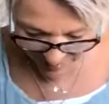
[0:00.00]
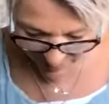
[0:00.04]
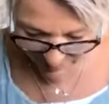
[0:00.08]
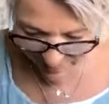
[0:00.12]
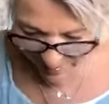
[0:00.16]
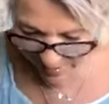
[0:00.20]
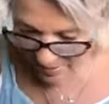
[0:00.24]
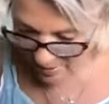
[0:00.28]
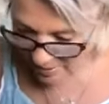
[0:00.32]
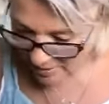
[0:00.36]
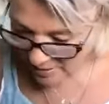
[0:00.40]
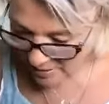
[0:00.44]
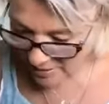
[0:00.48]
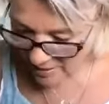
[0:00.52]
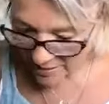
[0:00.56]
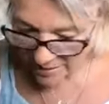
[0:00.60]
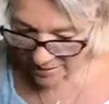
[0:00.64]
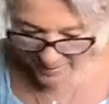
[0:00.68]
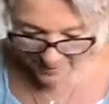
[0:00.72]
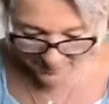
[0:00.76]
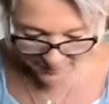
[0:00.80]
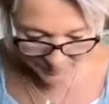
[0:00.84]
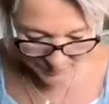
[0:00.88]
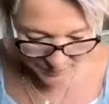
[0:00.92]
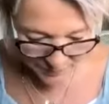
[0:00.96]
there we are.
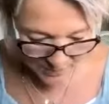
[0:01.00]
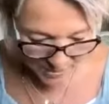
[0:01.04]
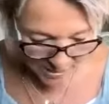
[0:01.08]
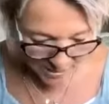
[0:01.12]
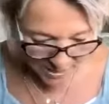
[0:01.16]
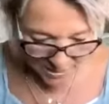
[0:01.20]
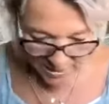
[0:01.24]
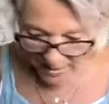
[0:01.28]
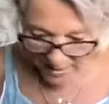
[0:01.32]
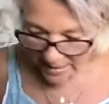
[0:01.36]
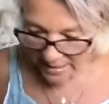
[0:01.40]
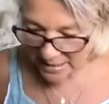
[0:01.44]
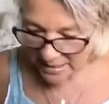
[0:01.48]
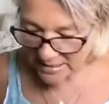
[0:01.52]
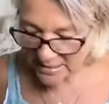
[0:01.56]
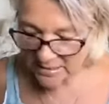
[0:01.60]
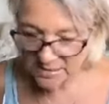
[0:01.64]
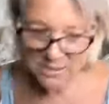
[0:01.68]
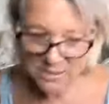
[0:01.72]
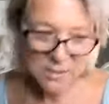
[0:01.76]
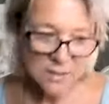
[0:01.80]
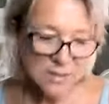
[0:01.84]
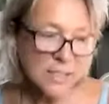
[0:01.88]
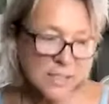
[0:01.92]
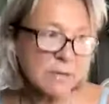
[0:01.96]
Um,
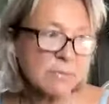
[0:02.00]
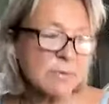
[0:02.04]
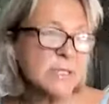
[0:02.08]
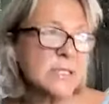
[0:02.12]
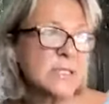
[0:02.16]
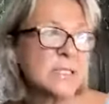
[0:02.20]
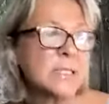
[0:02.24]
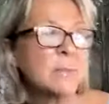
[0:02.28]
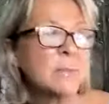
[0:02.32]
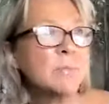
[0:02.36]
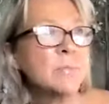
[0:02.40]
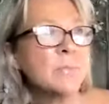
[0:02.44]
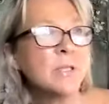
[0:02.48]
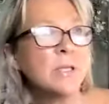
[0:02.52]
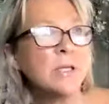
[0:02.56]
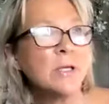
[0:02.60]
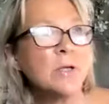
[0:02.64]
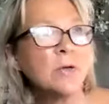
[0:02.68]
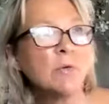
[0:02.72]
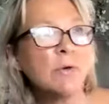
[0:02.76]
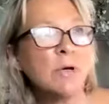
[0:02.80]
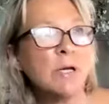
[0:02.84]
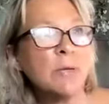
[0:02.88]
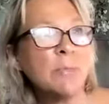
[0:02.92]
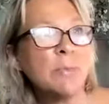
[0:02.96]
and there is something
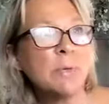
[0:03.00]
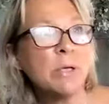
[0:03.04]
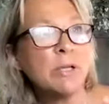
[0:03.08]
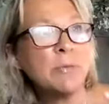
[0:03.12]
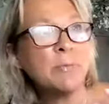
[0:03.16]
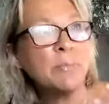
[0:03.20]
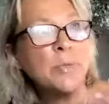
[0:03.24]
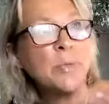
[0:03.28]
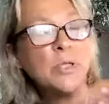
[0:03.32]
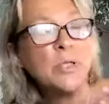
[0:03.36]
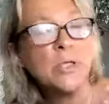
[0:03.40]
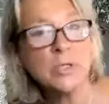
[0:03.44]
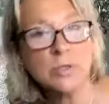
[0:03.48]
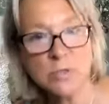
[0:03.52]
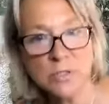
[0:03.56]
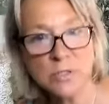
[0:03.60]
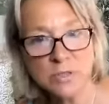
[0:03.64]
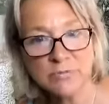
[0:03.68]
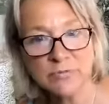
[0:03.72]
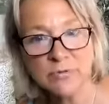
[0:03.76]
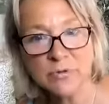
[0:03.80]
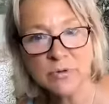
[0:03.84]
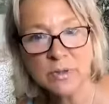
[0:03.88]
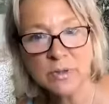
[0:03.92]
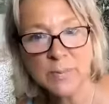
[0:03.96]
incredibly
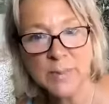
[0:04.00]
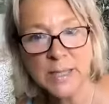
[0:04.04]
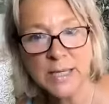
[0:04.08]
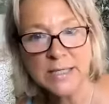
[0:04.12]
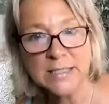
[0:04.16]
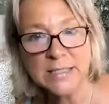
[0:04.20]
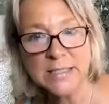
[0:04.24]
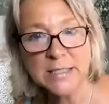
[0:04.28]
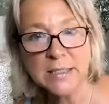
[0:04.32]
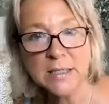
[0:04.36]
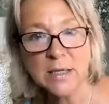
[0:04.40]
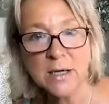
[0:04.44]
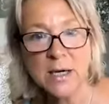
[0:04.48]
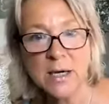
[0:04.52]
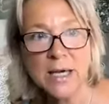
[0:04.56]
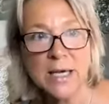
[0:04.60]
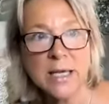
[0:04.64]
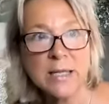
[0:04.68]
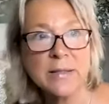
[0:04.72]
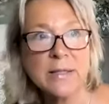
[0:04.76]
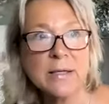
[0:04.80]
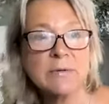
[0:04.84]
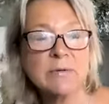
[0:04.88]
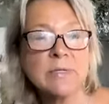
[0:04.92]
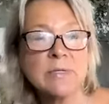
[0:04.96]
beautiful about a
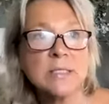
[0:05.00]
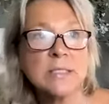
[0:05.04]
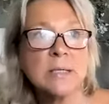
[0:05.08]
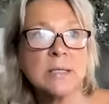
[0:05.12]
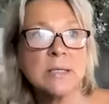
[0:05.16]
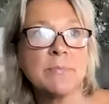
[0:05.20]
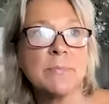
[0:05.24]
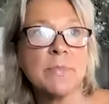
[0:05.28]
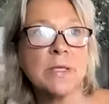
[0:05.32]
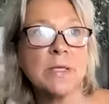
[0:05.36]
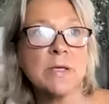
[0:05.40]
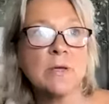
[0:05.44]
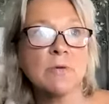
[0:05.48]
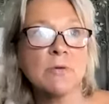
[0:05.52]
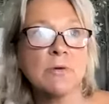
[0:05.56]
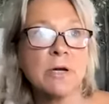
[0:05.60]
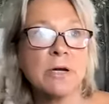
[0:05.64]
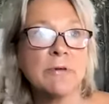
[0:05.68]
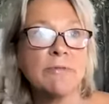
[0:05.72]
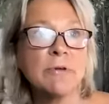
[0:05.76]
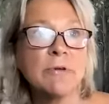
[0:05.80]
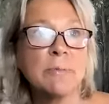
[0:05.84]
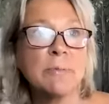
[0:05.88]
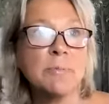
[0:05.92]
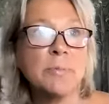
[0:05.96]
lion. There is something
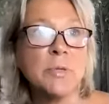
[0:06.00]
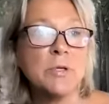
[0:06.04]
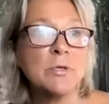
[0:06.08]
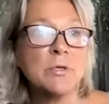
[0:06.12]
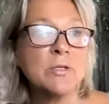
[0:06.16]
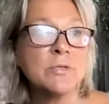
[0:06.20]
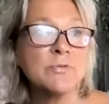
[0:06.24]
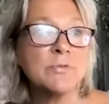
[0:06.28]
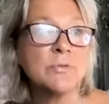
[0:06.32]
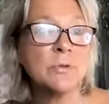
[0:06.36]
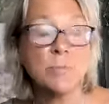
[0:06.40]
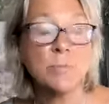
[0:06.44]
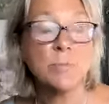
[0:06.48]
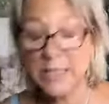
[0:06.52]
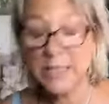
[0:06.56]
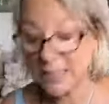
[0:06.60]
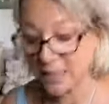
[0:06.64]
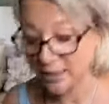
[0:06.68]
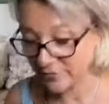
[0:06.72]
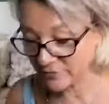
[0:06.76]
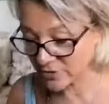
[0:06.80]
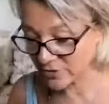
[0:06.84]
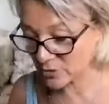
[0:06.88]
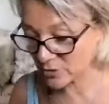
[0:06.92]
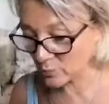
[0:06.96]
incredibly beautiful we
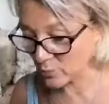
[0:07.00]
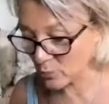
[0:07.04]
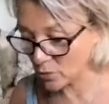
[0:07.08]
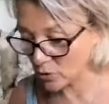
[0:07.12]
love to